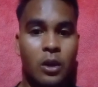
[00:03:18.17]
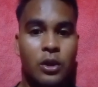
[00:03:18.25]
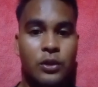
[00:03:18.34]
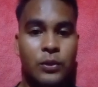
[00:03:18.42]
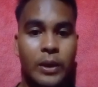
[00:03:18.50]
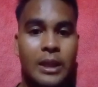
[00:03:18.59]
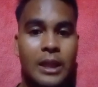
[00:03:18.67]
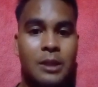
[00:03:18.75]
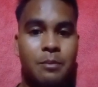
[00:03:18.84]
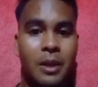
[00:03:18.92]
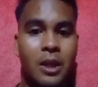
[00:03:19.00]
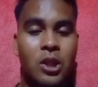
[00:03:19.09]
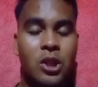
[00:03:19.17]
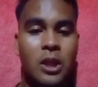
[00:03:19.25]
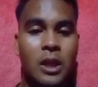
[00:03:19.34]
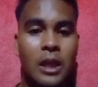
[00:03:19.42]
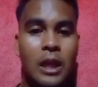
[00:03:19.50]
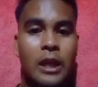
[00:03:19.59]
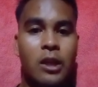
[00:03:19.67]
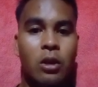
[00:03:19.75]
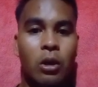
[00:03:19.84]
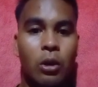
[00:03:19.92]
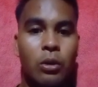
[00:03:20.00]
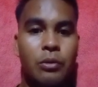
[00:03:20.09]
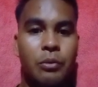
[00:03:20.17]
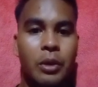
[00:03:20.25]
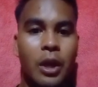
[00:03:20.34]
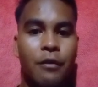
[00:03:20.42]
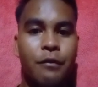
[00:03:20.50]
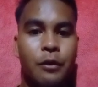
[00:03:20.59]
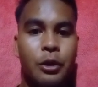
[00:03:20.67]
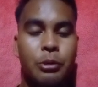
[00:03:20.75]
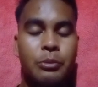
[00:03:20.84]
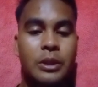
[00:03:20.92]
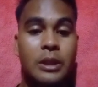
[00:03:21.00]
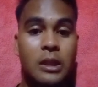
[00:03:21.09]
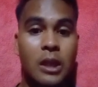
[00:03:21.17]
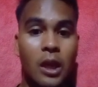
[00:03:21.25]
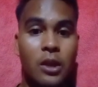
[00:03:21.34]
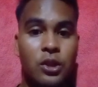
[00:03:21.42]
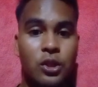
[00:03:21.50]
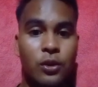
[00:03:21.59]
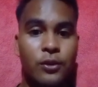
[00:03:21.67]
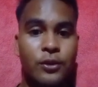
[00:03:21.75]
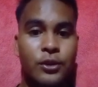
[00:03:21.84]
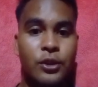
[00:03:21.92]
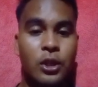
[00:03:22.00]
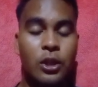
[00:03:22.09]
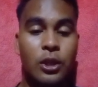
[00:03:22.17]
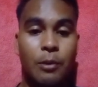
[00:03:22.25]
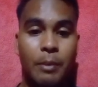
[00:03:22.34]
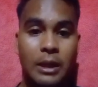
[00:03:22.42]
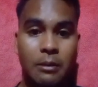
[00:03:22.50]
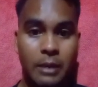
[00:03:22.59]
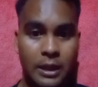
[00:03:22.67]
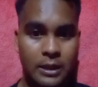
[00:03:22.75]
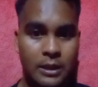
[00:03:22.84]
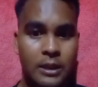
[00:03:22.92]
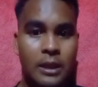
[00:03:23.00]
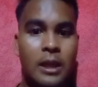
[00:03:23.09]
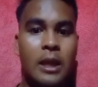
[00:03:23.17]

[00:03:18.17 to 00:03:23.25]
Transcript: So in the speech, Lincoln reaffirms the nation's commitment